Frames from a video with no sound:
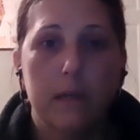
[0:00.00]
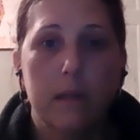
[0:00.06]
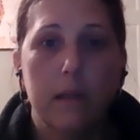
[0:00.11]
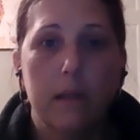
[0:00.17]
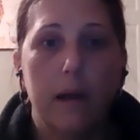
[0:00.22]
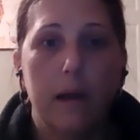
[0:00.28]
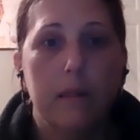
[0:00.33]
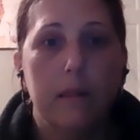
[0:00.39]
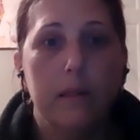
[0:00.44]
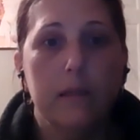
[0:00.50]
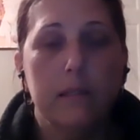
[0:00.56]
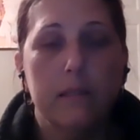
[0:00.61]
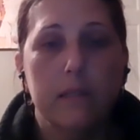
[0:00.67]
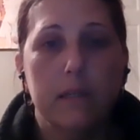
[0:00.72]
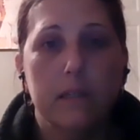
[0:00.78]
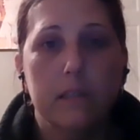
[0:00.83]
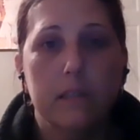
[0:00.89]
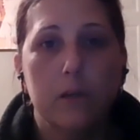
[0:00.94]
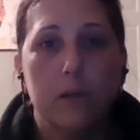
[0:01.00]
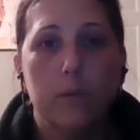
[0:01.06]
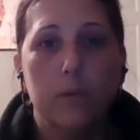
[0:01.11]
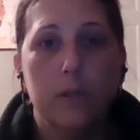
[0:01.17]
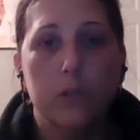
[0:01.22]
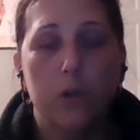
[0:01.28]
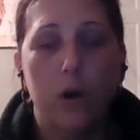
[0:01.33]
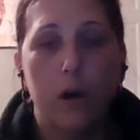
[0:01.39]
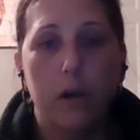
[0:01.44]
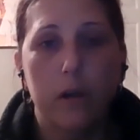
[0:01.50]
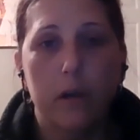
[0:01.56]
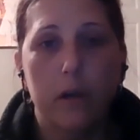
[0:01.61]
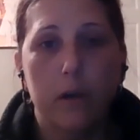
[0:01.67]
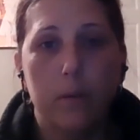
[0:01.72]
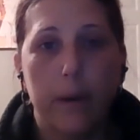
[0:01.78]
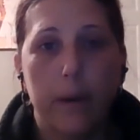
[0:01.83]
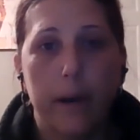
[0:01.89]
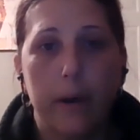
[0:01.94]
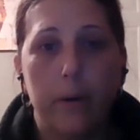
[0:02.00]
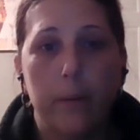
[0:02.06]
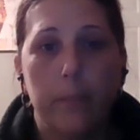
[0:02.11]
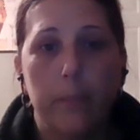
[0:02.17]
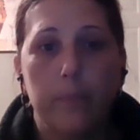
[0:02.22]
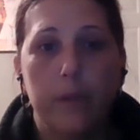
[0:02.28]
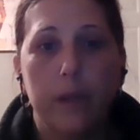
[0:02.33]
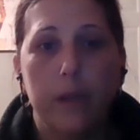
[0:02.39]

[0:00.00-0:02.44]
A lot of these things that you've been talking about